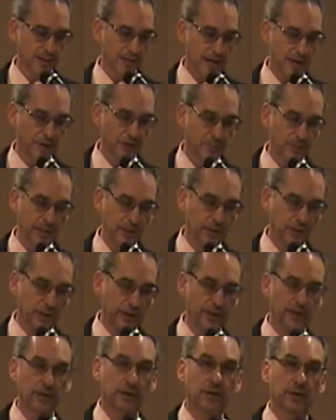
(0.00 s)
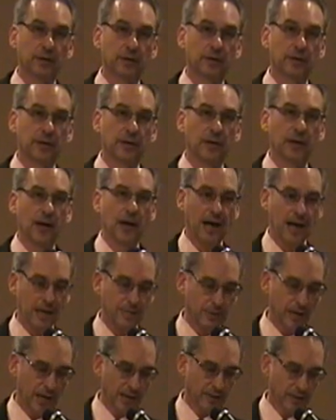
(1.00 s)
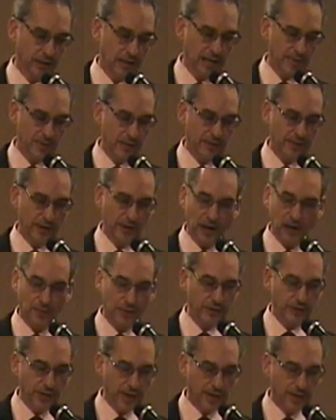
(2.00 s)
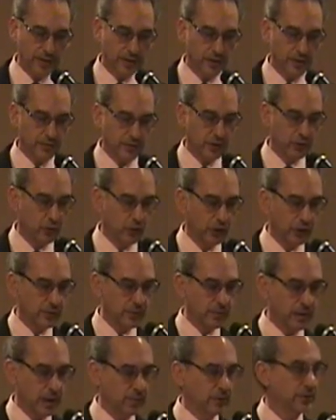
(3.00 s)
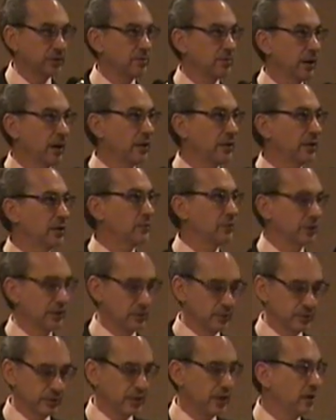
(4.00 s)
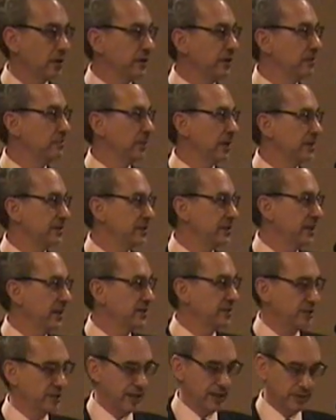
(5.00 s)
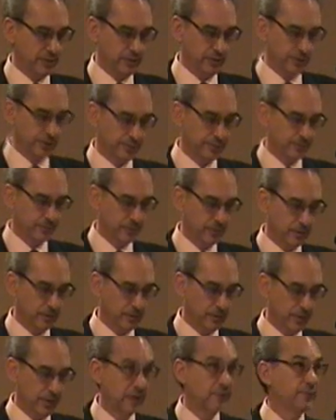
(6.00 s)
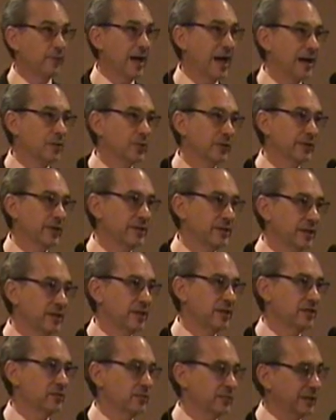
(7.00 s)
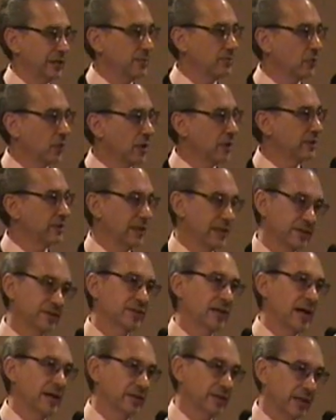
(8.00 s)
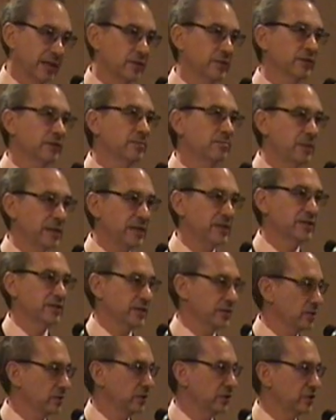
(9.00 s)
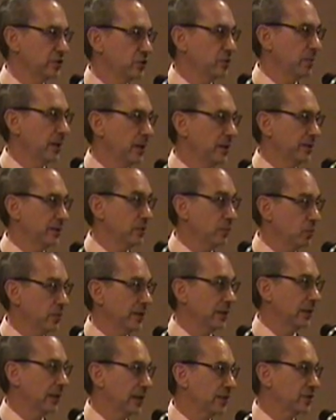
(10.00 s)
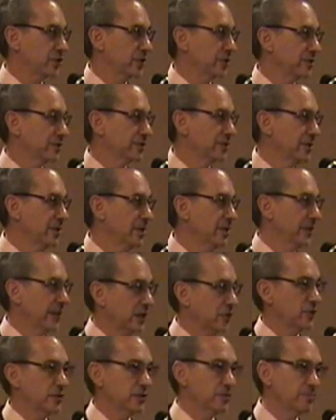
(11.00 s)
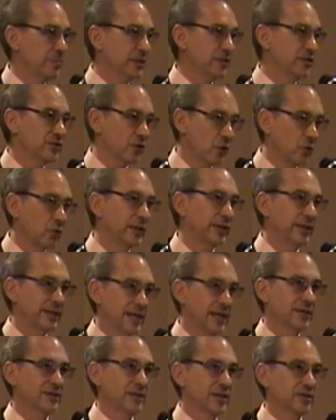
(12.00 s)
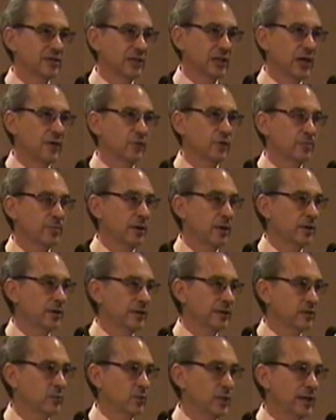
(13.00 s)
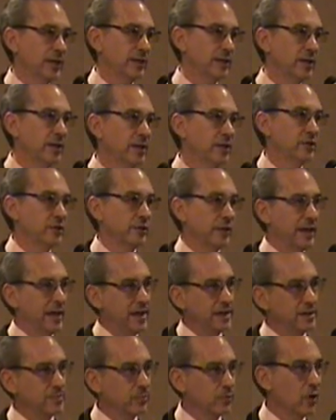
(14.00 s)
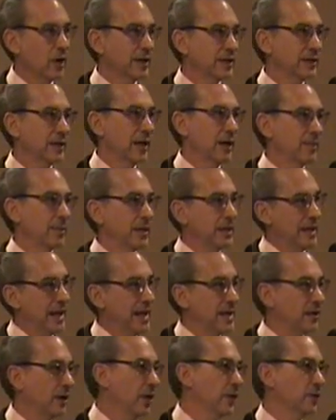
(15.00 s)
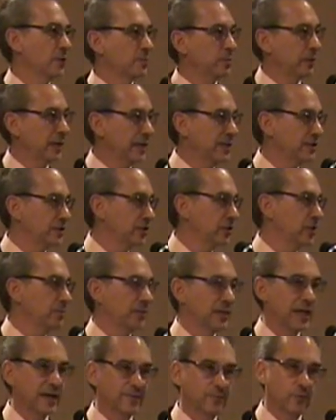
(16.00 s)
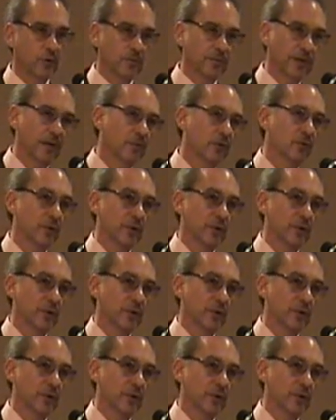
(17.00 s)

Now, to be clear, I am not claiming that every tenet of the early Republican Party was libertarian by today's standards. In fact, what they did is when they decided they couldn't be a single-issue party to win elections. They couldn't be solely an anti-slavery party to win, so they had to broaden out and add other planks to their platform that